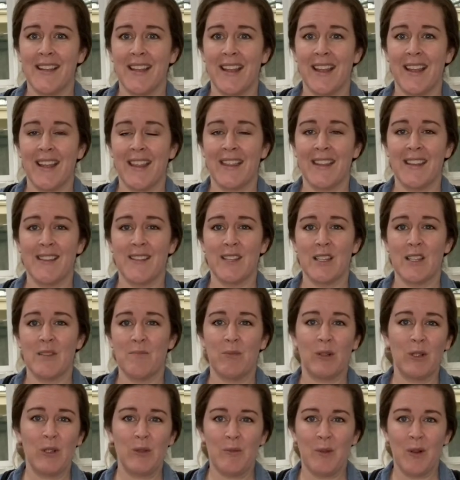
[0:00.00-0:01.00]
and this is
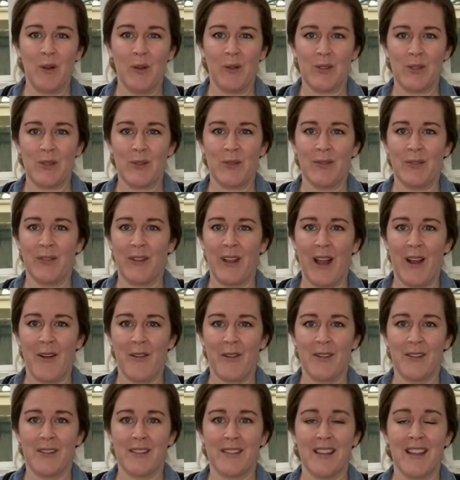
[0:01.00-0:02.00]
Bloom Culture
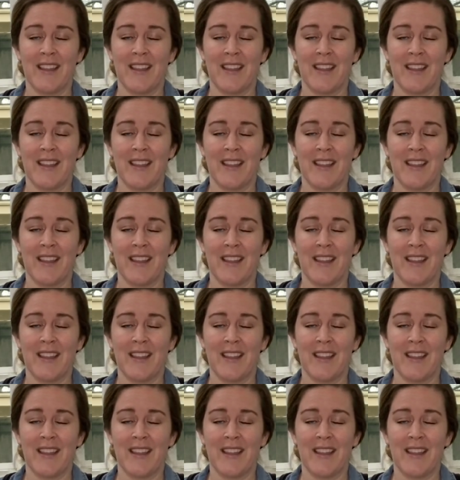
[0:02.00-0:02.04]
Flowers,